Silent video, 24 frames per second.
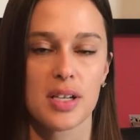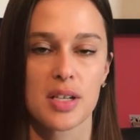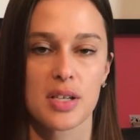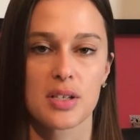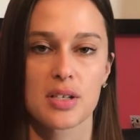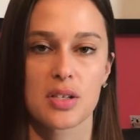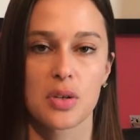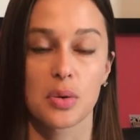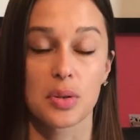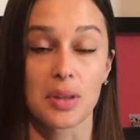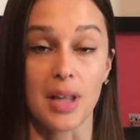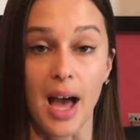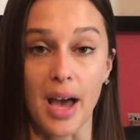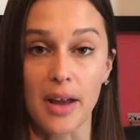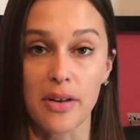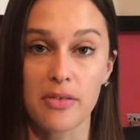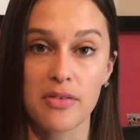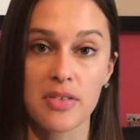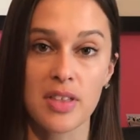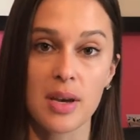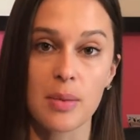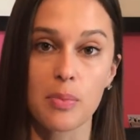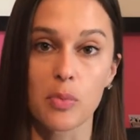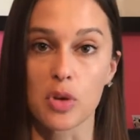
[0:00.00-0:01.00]
So a lot
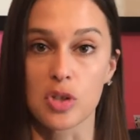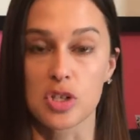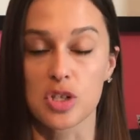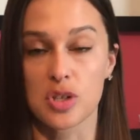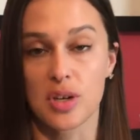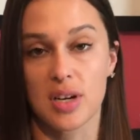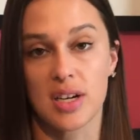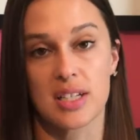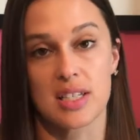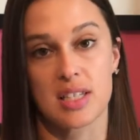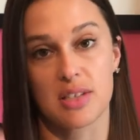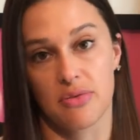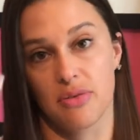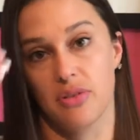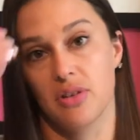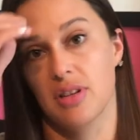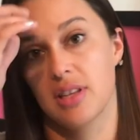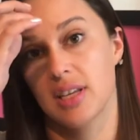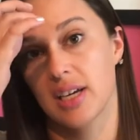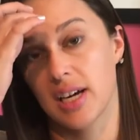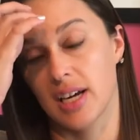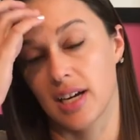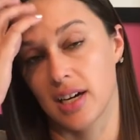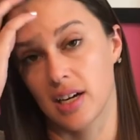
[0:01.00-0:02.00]
of them were
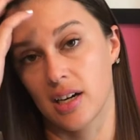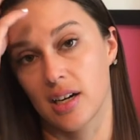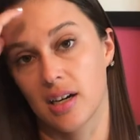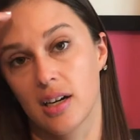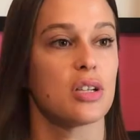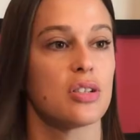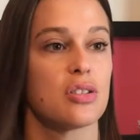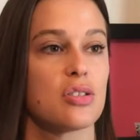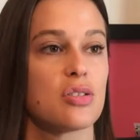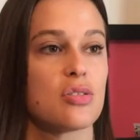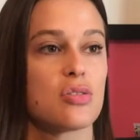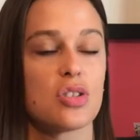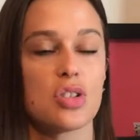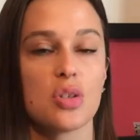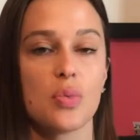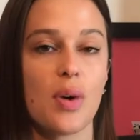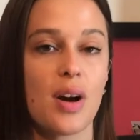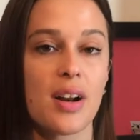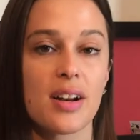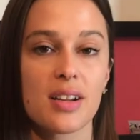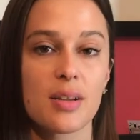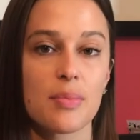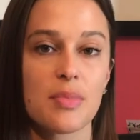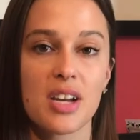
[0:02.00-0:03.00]
transferred there because she
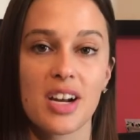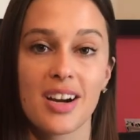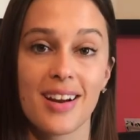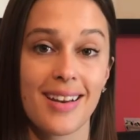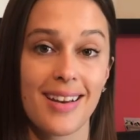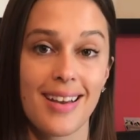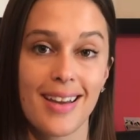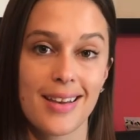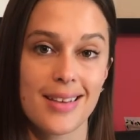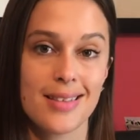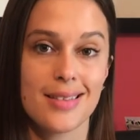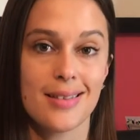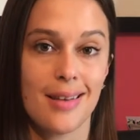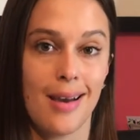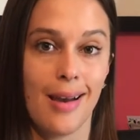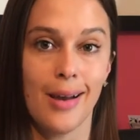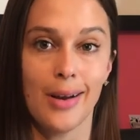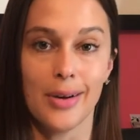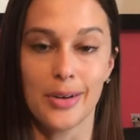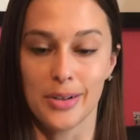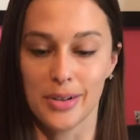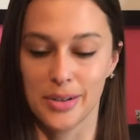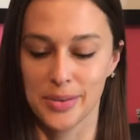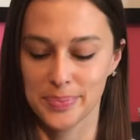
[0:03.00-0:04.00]
wanted them there, I guess.
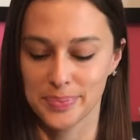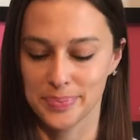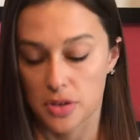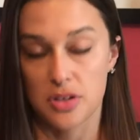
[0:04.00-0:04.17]
I don't know.